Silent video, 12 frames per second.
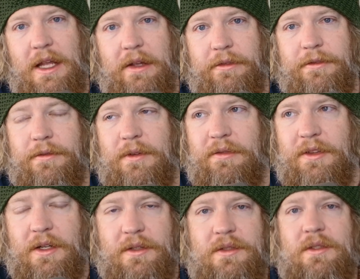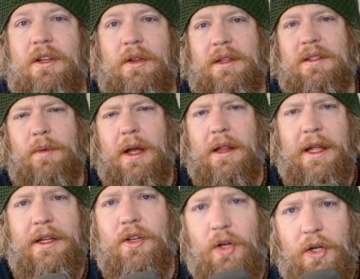if if there's you know this is why I
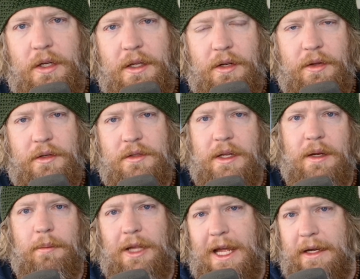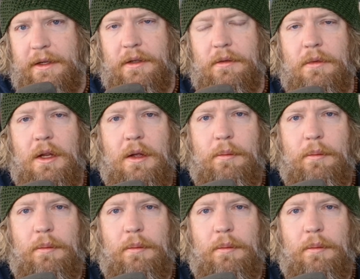like in Hook you know there's like black and